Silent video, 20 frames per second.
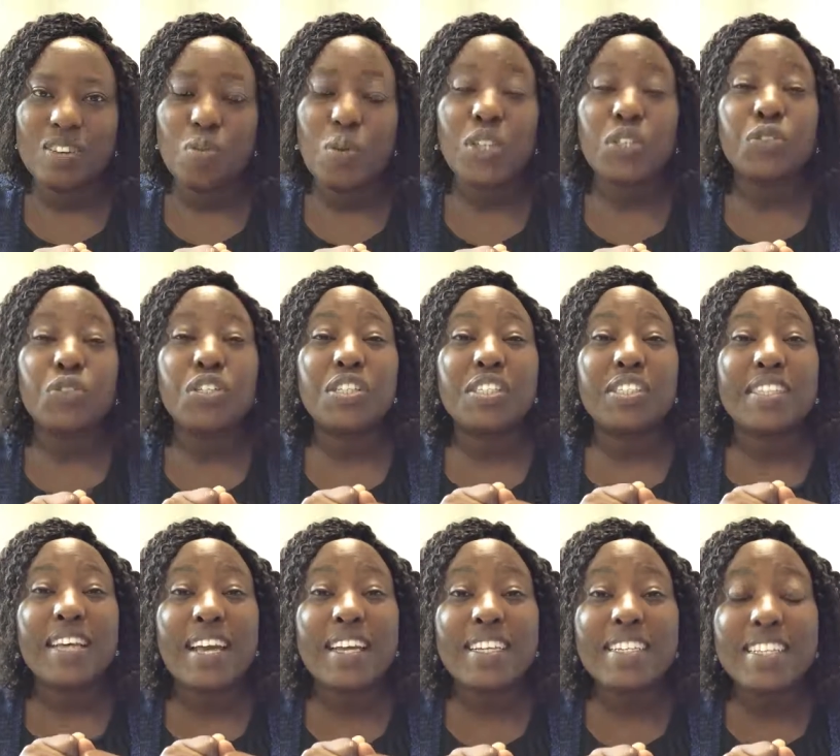what
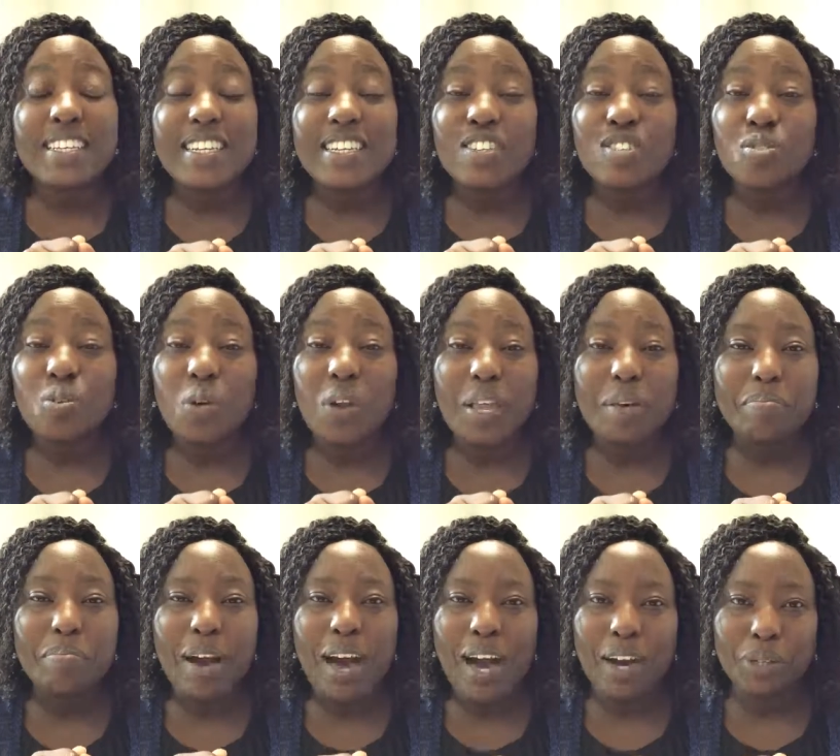Christianity is all
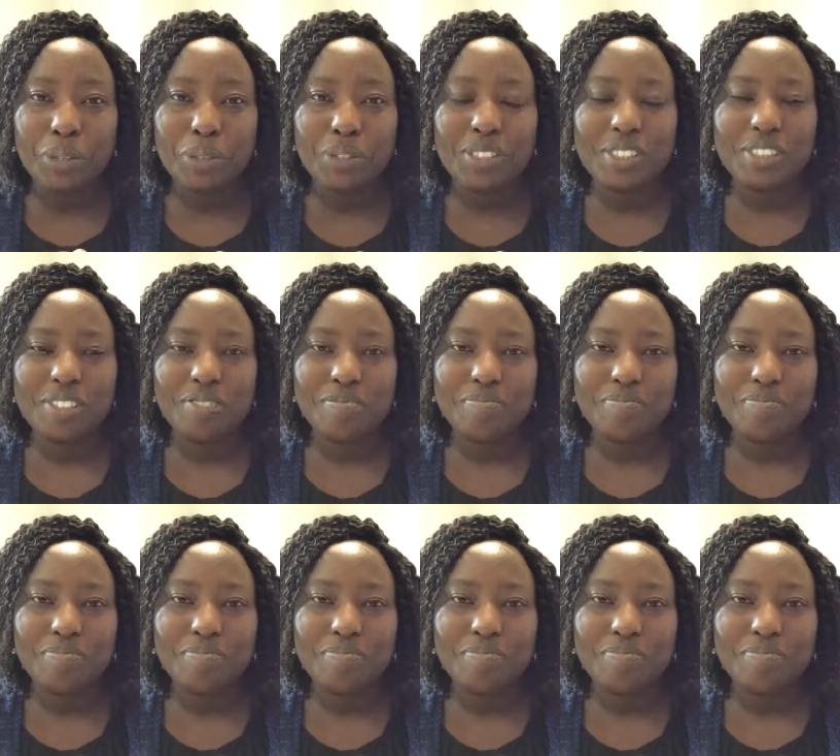about,